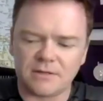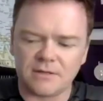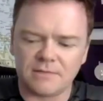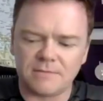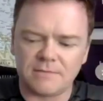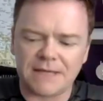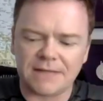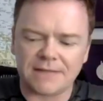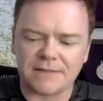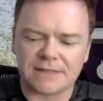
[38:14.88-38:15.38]

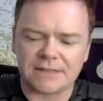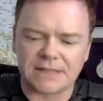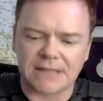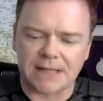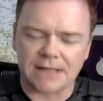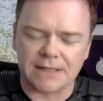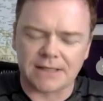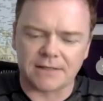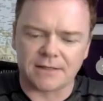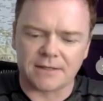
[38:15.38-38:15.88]
Megan Thee
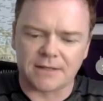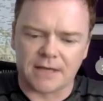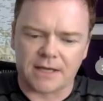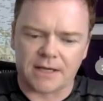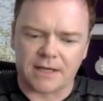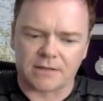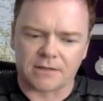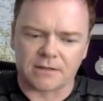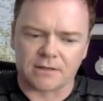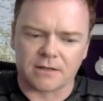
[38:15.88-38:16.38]
Stallion
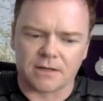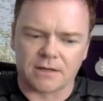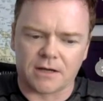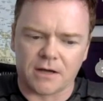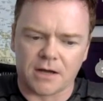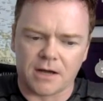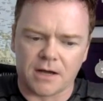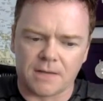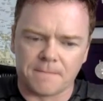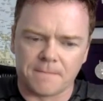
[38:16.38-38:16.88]
thing,
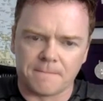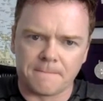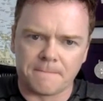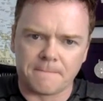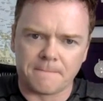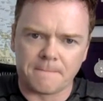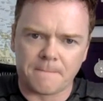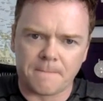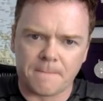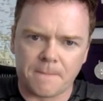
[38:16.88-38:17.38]
the
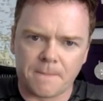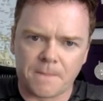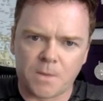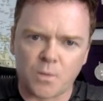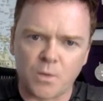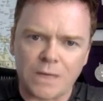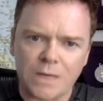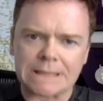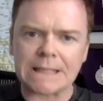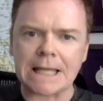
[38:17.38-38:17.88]

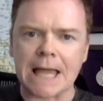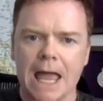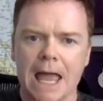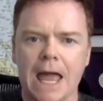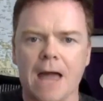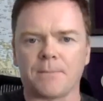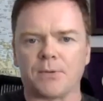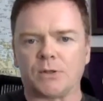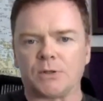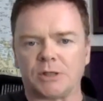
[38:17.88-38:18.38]
reason that
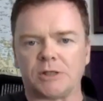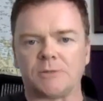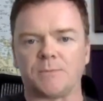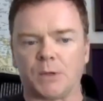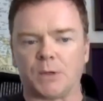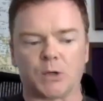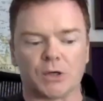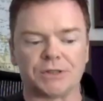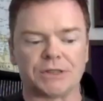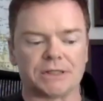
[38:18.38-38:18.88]
happens is
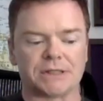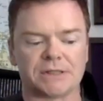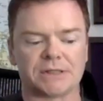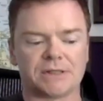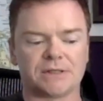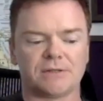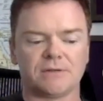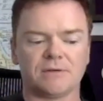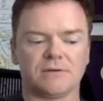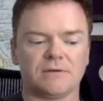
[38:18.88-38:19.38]

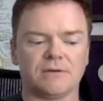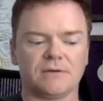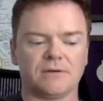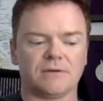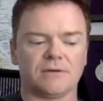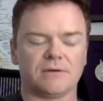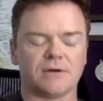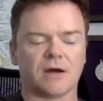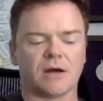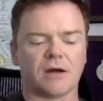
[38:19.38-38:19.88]
because
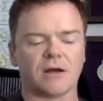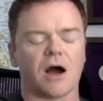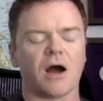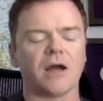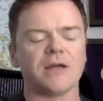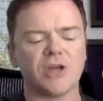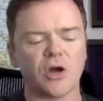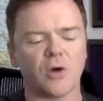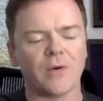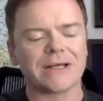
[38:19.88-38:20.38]

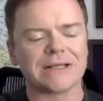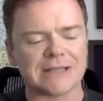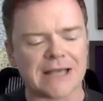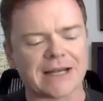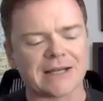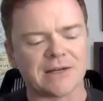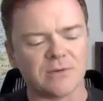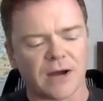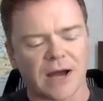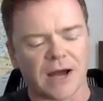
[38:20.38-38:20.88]
I know
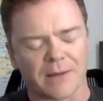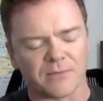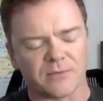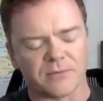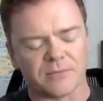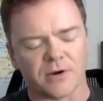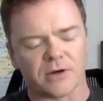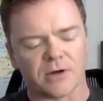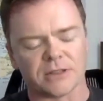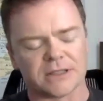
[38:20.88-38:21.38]
exactly what happened
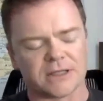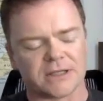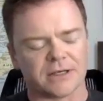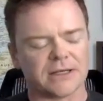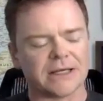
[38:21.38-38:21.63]
with Martin here.